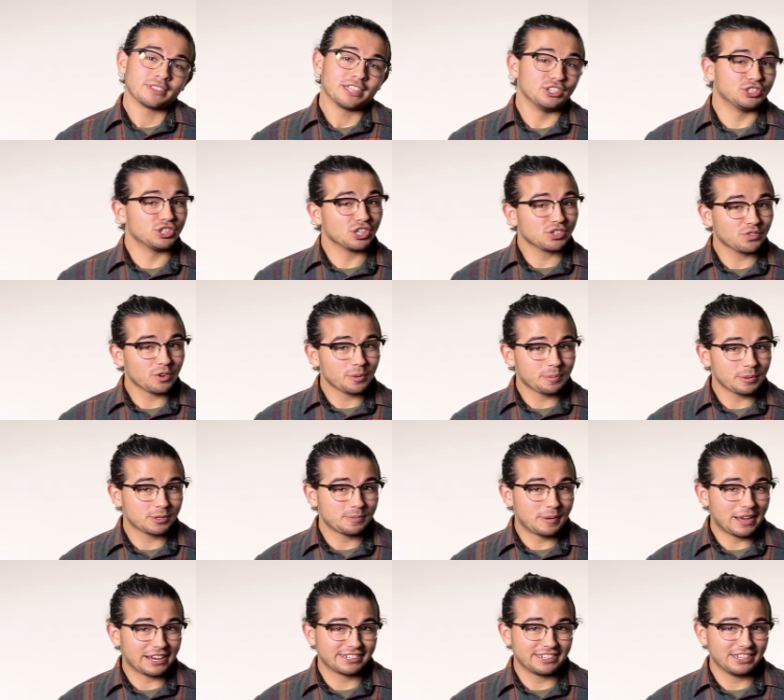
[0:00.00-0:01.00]
And just for
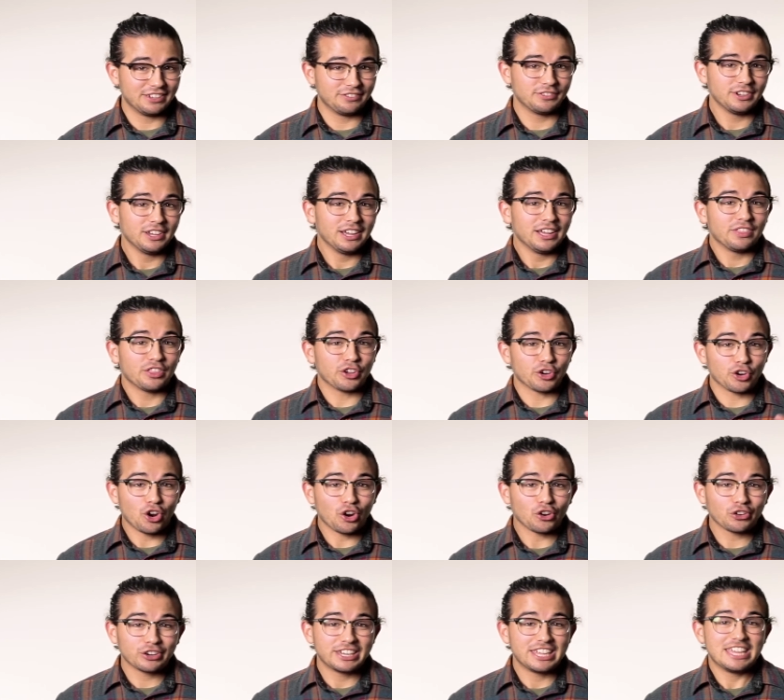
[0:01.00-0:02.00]
perspective, there
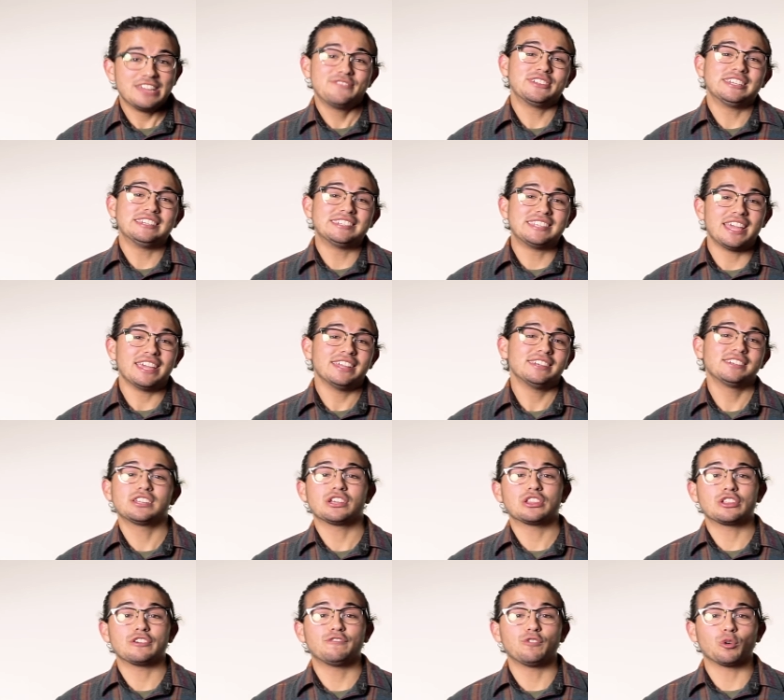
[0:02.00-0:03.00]
aren't even 10
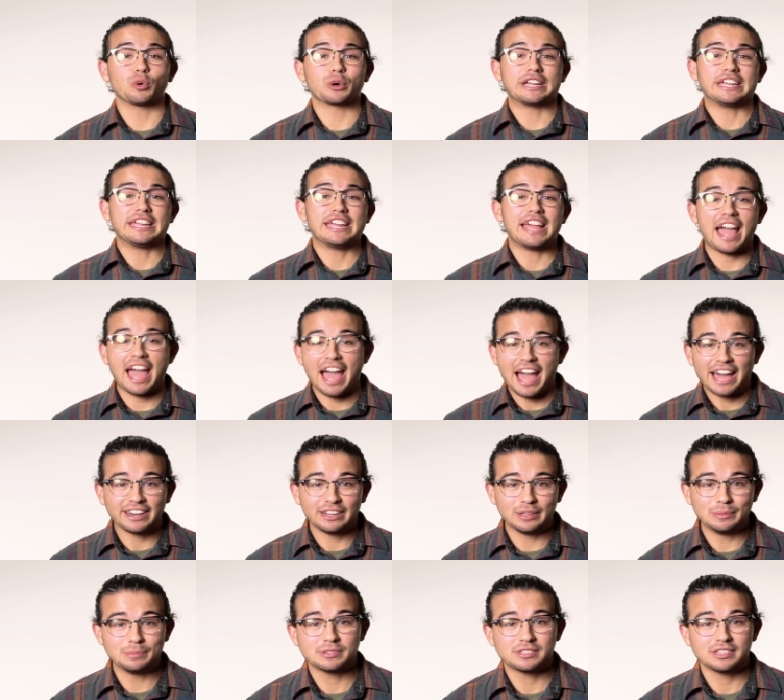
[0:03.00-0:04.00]
to the 40
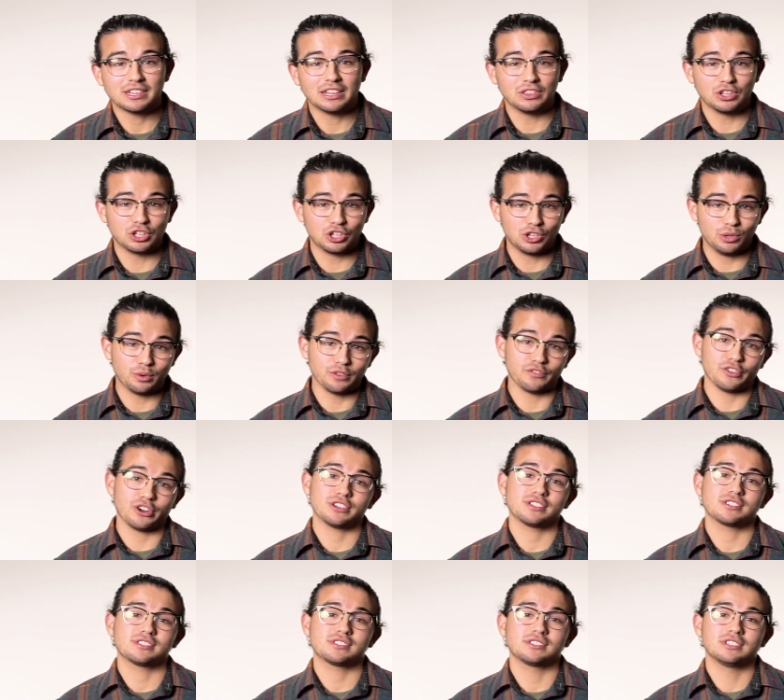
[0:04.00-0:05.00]
atoms in the
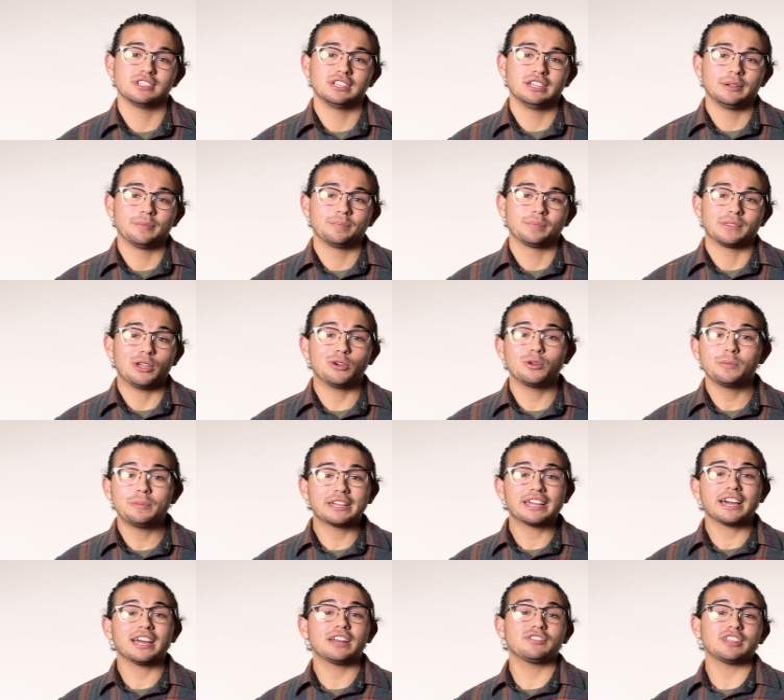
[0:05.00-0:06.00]
universe. It would
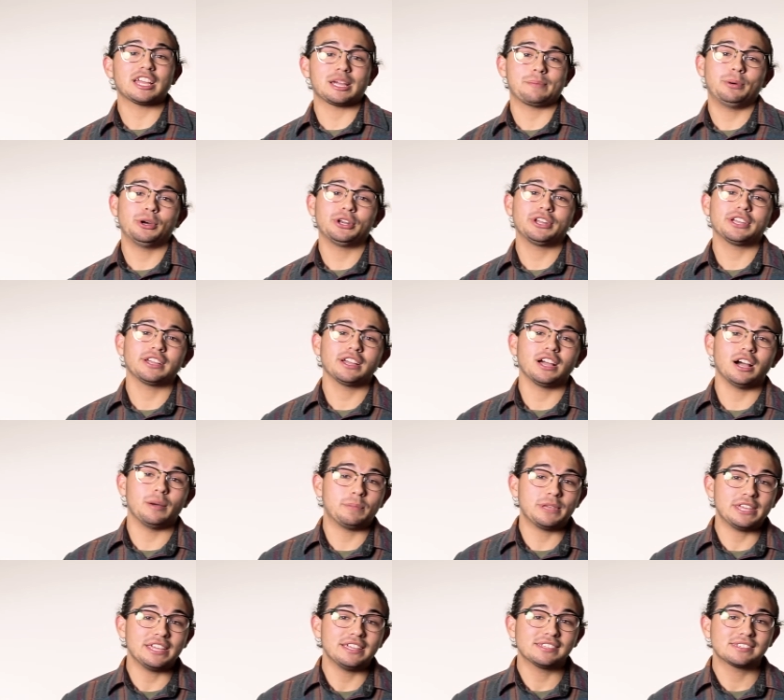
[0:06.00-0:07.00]
be kind of like putting a
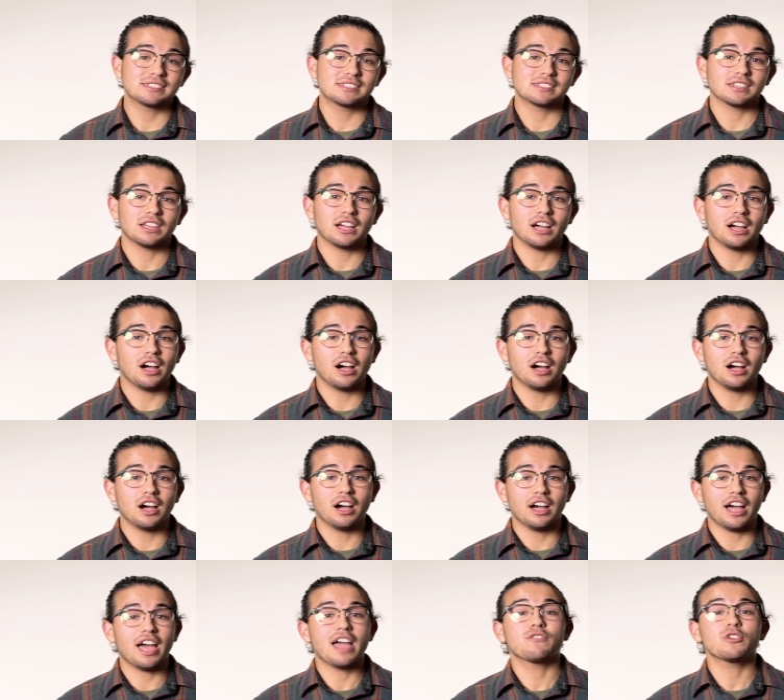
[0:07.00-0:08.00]
piece,
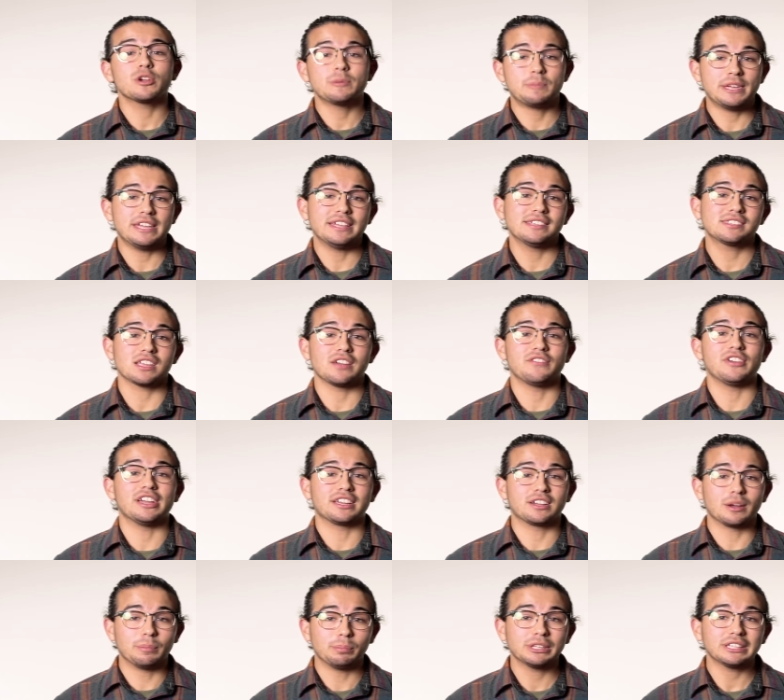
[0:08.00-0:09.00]
uh, every piece of
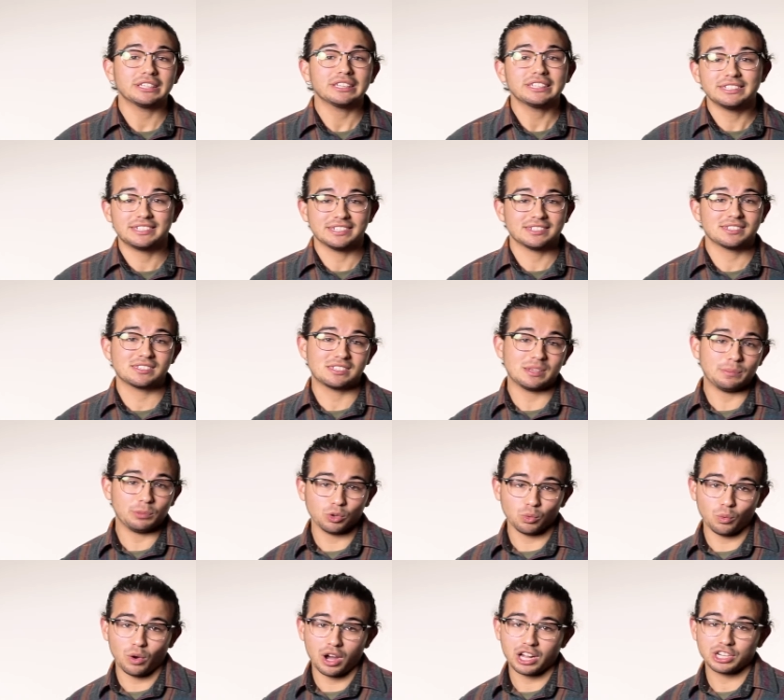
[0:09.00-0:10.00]
a completely
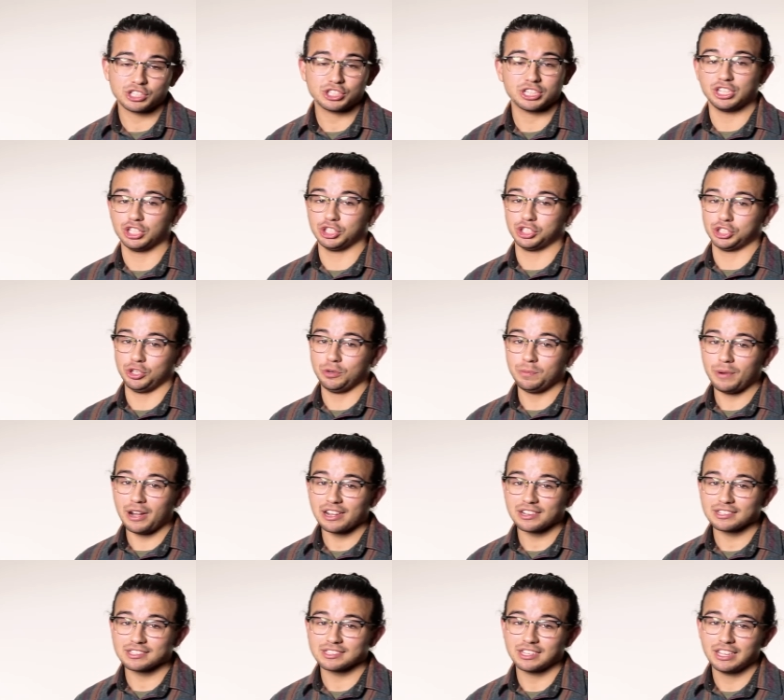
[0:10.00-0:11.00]
disassembled watch in a
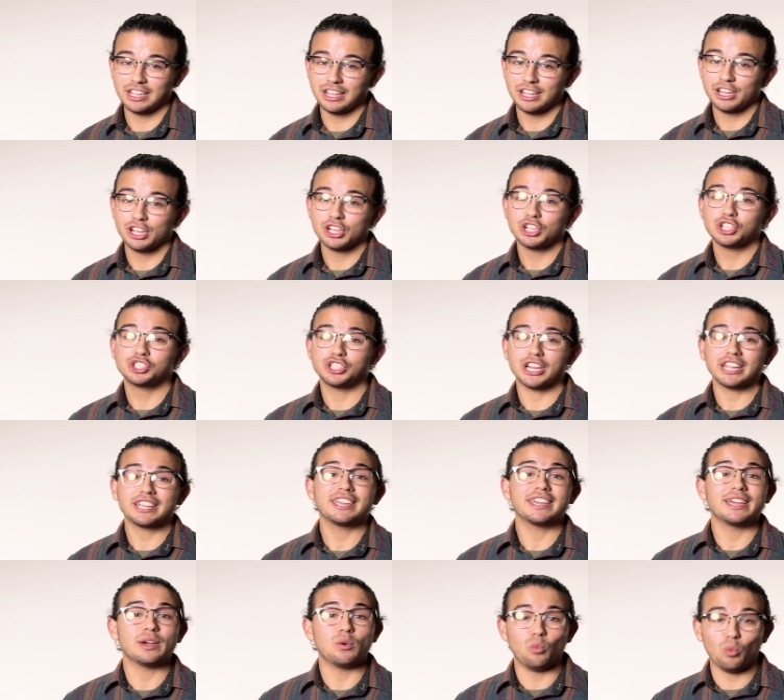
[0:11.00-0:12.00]
shoebox,
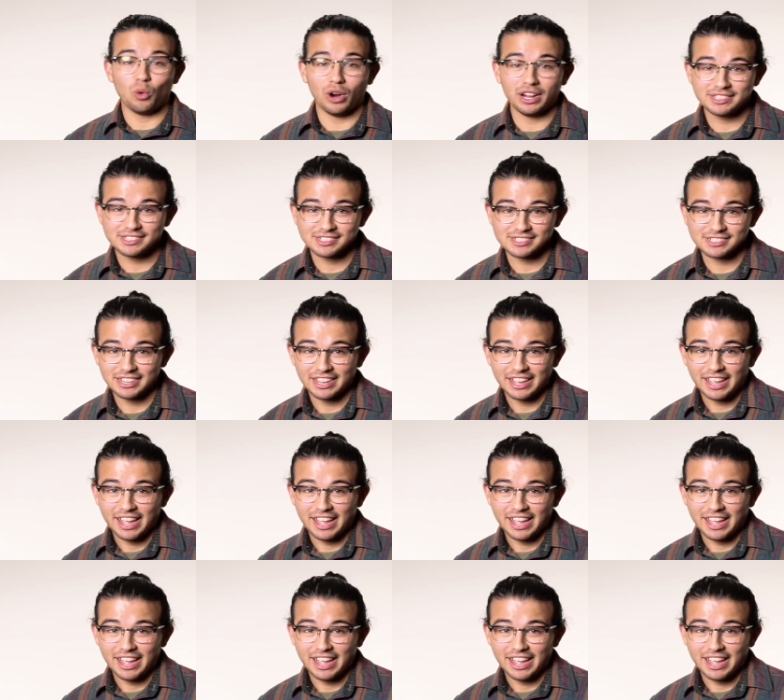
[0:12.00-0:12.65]
shaking it once,